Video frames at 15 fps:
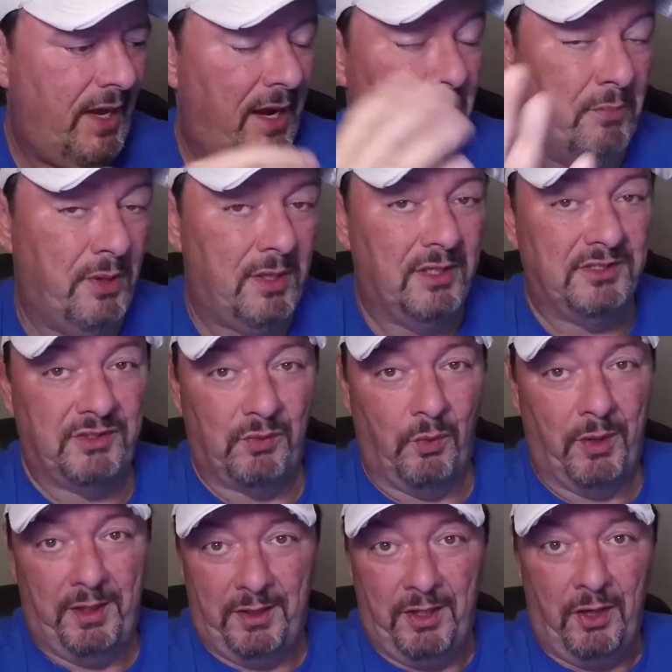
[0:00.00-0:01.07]
Ambarella is the
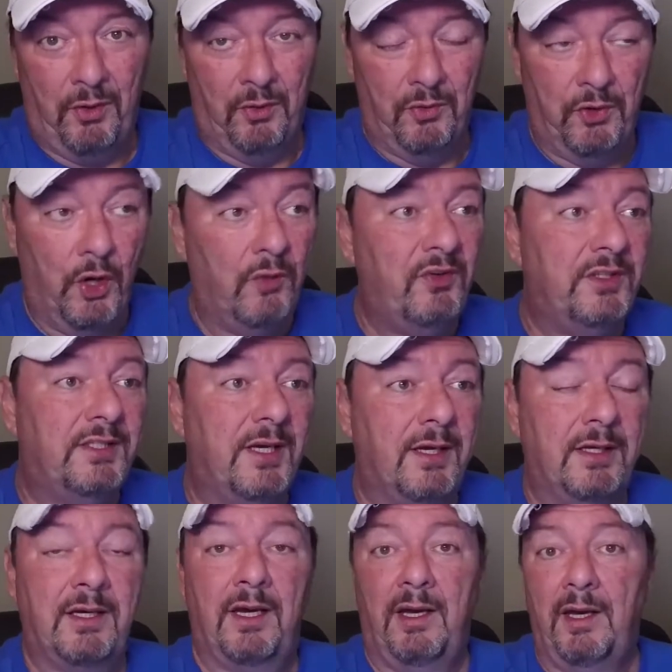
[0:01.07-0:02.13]
way to go.
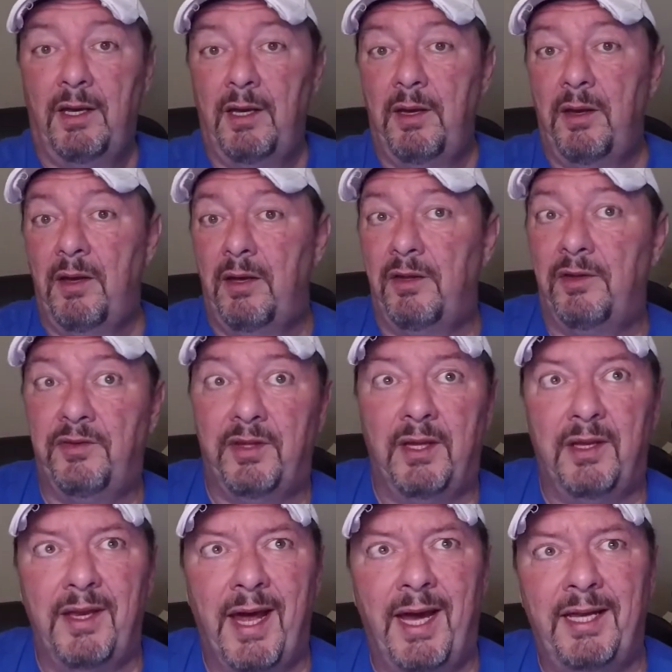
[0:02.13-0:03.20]
Novatek,
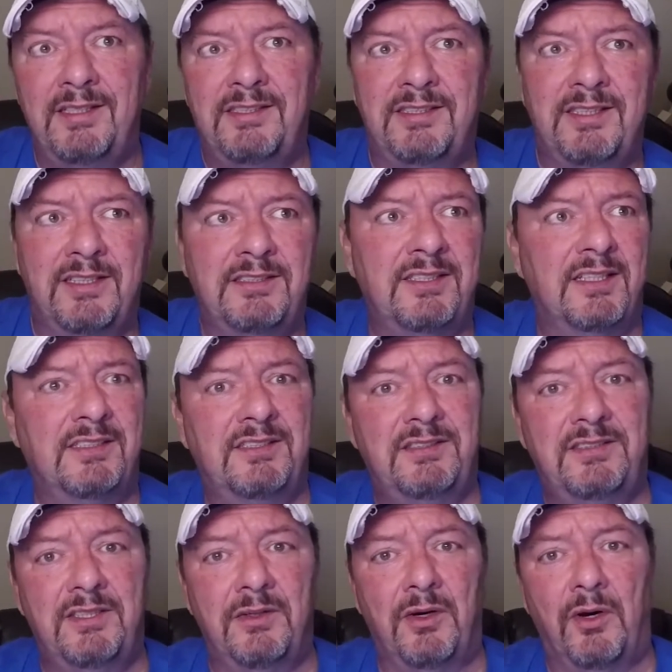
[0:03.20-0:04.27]
the nine six six
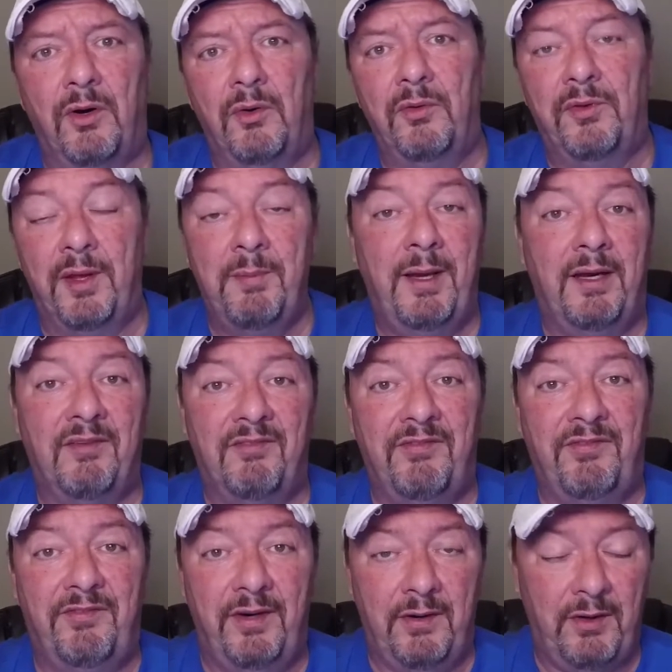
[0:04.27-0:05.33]
zero, they made a
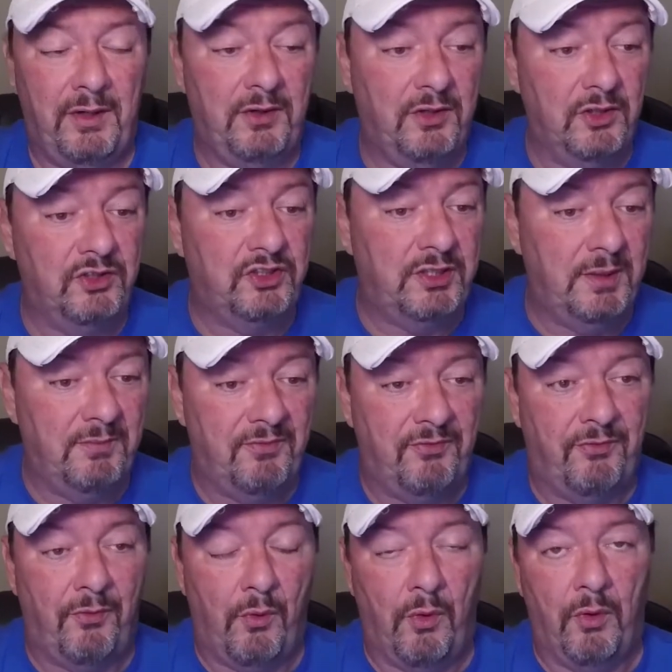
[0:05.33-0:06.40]
very good chip
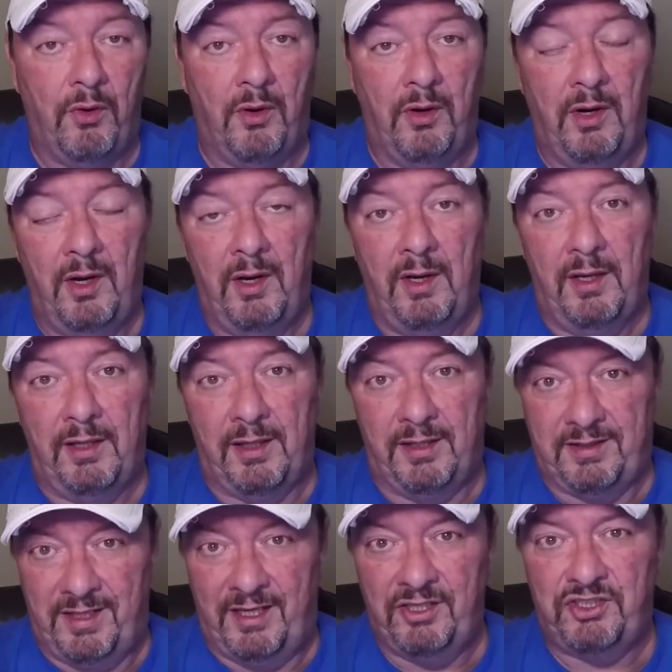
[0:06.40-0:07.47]
for
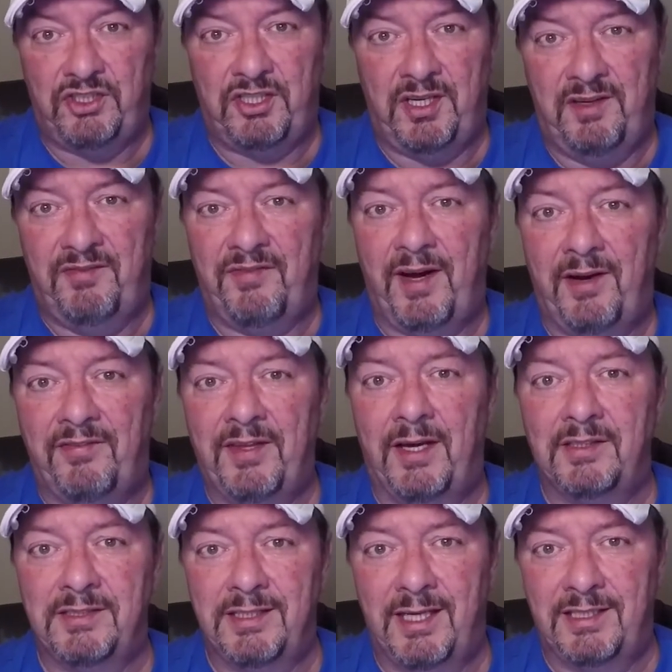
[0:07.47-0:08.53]
like the S J five
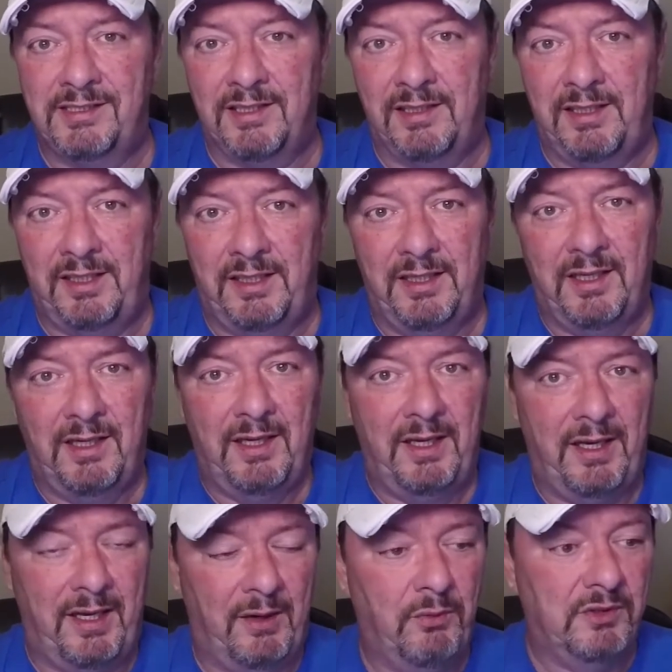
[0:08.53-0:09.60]
thousand X Elite.
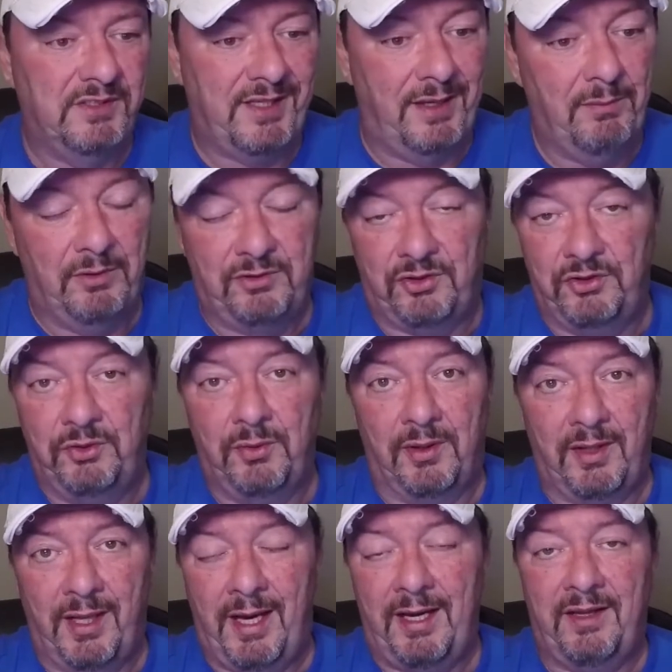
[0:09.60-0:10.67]
It was able to do a
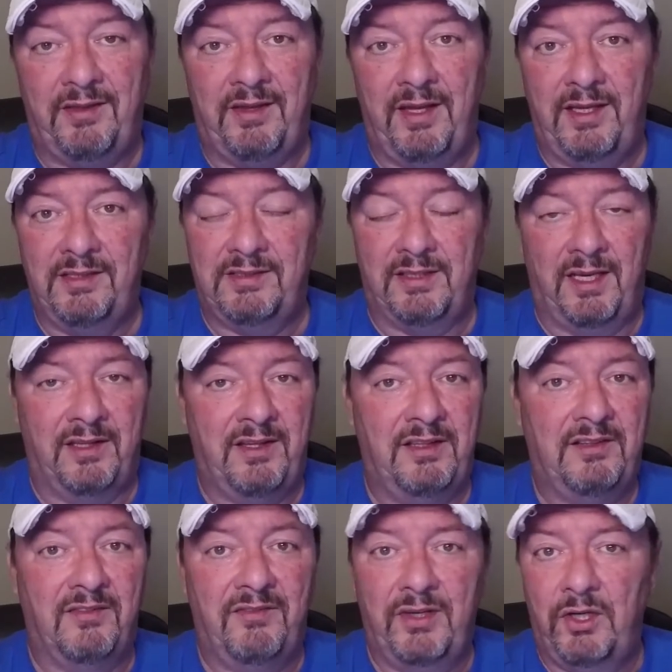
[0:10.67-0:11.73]
lot of things, and I
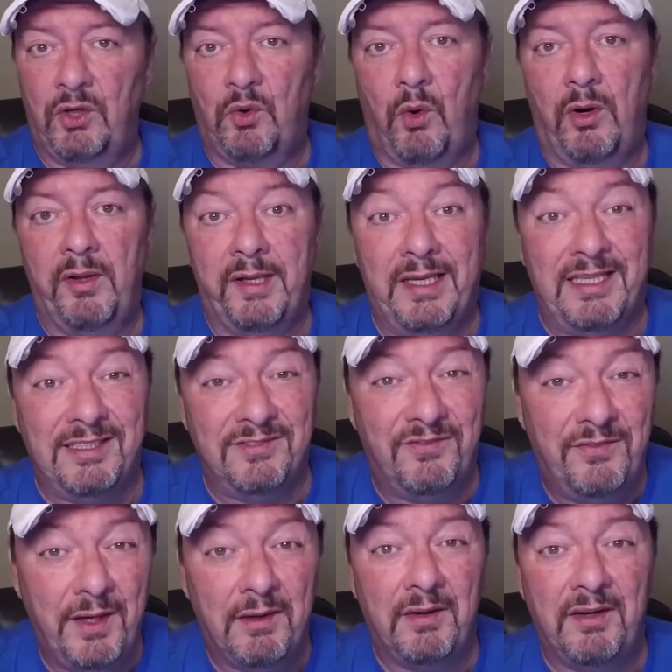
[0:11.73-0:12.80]
think the video quality is
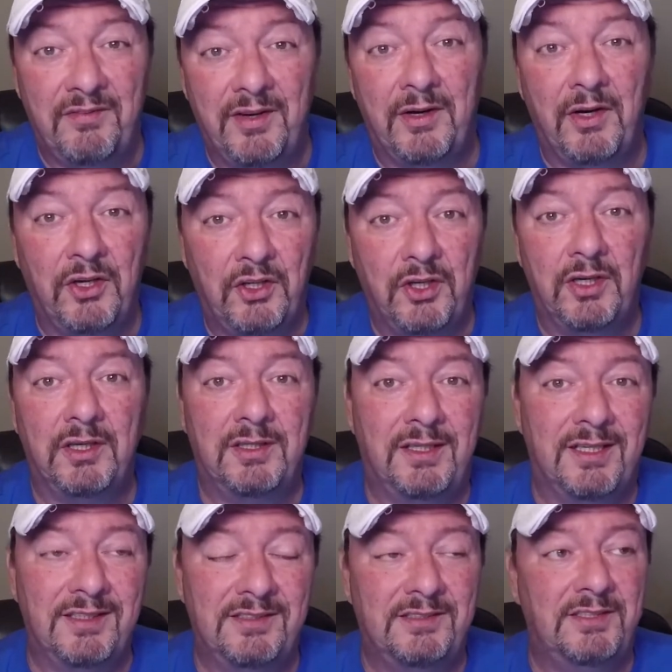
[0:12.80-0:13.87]
very, very good
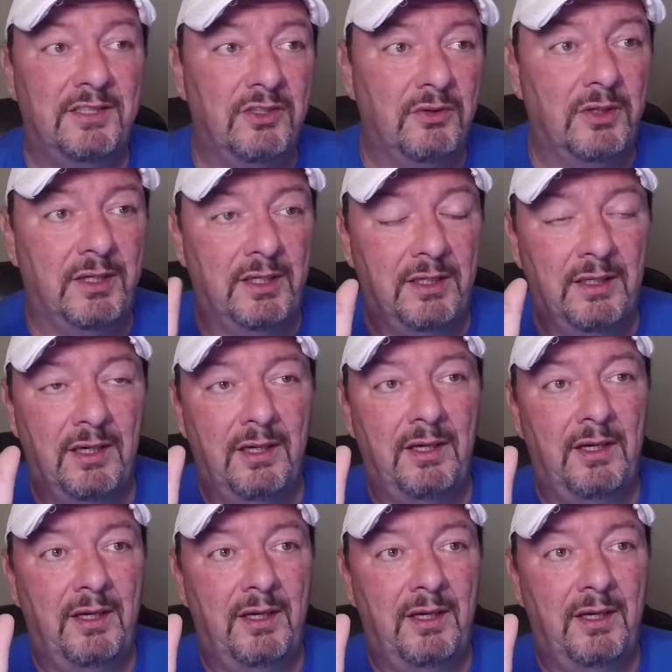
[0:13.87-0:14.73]
considering